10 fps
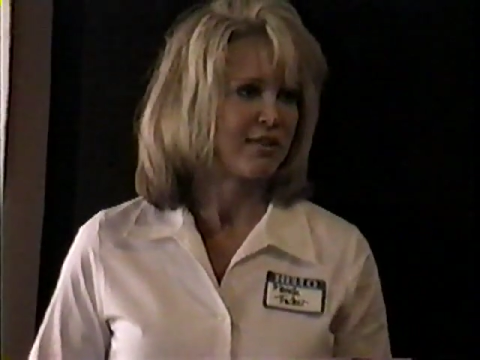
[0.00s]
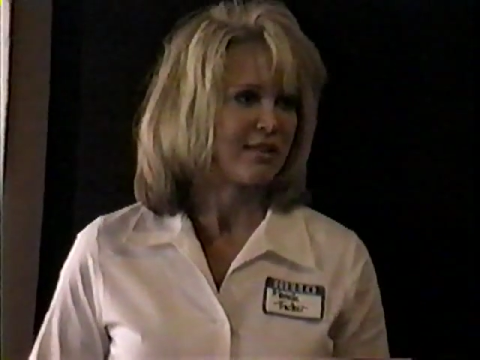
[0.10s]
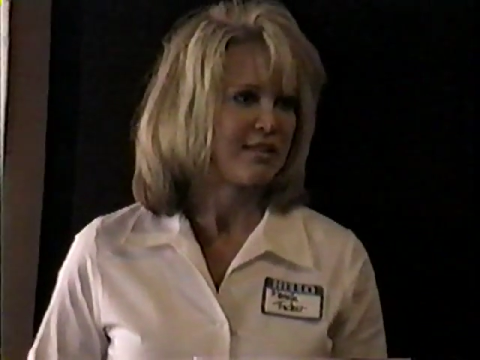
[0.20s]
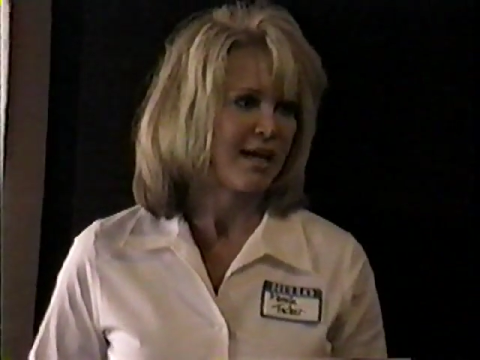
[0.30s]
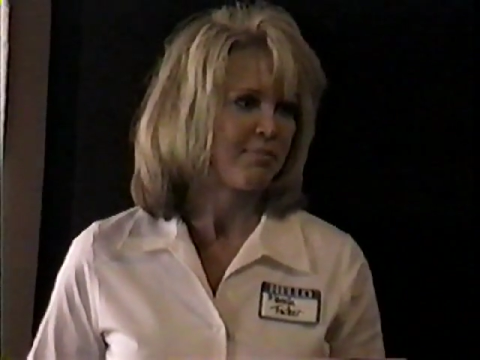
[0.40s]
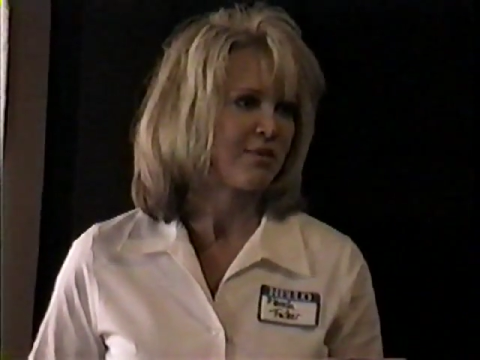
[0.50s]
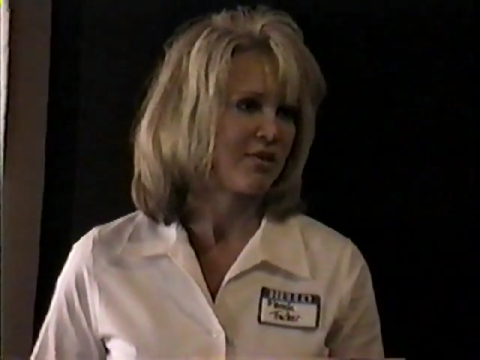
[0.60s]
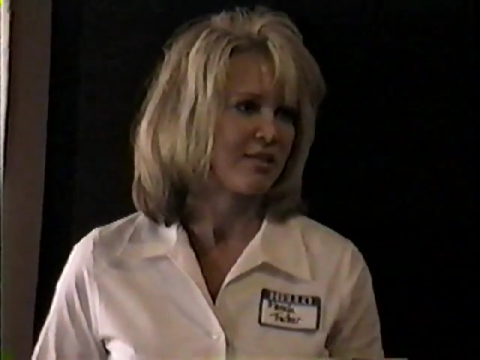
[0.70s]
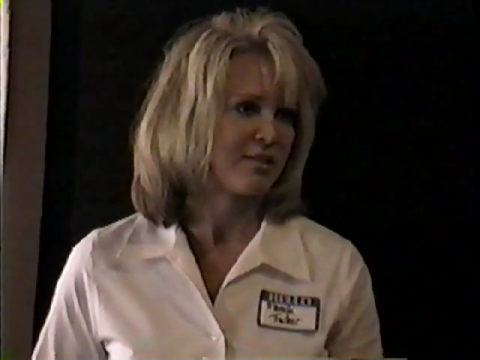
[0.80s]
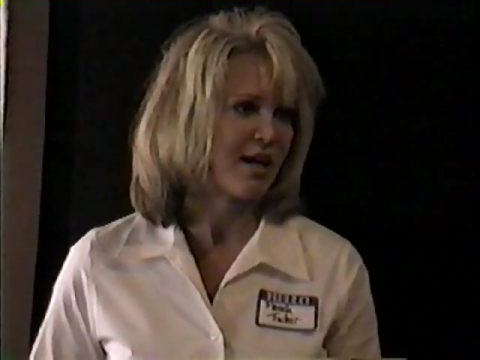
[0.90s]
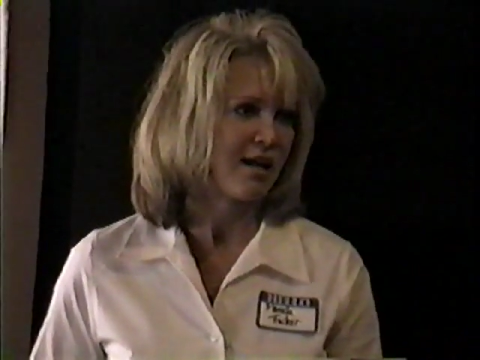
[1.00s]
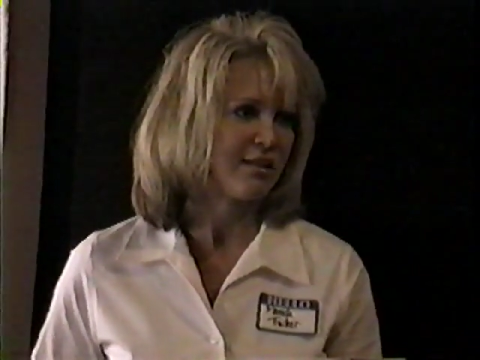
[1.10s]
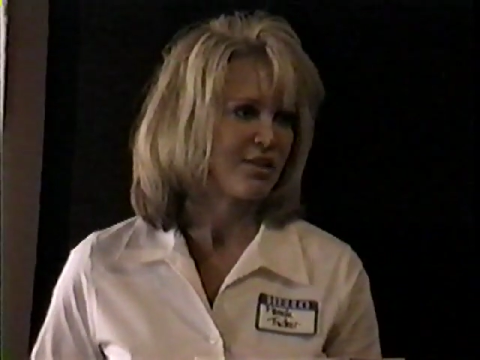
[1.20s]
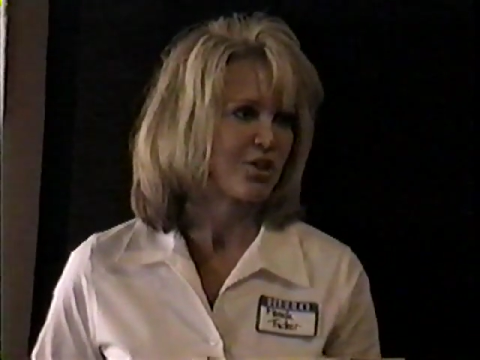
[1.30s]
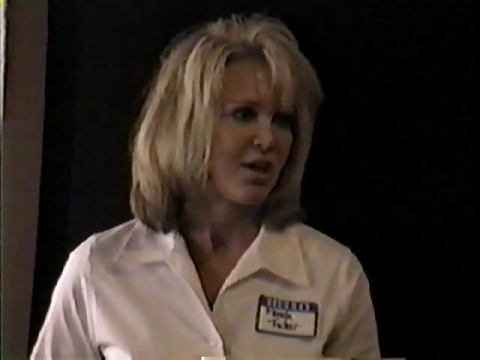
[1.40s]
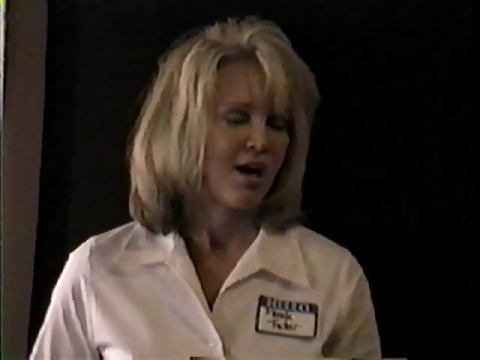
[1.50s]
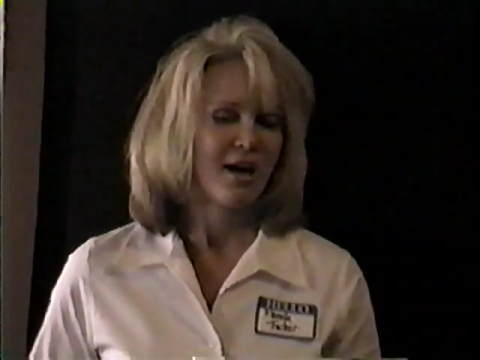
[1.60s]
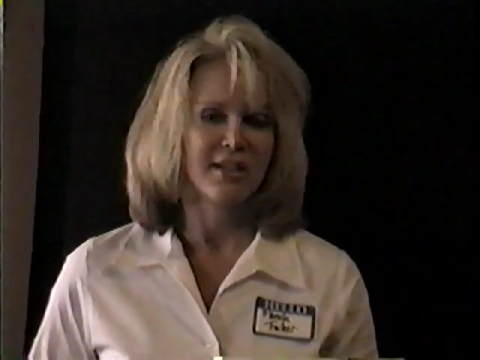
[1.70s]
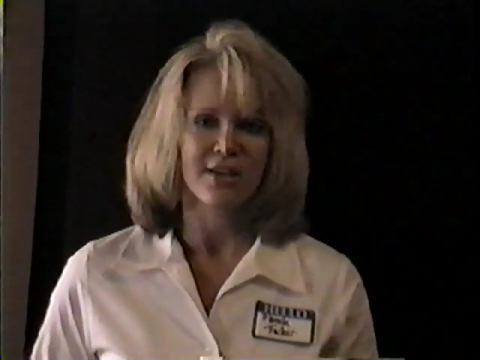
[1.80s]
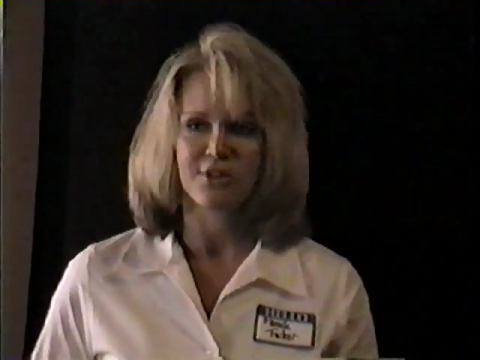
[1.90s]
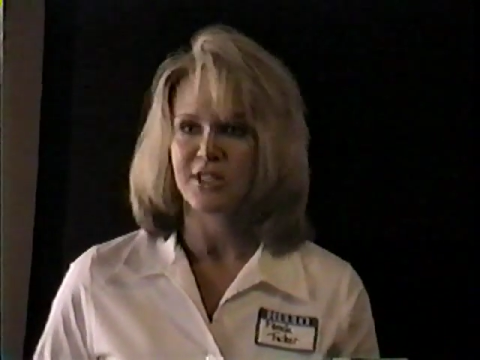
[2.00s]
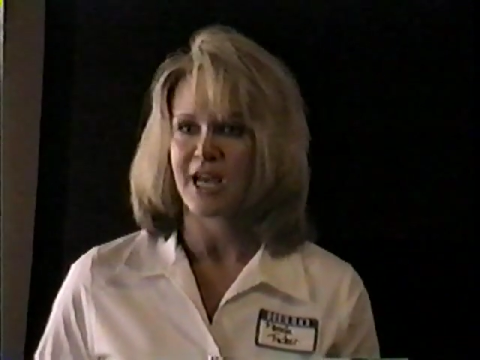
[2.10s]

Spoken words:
but the depth of his knowledge on other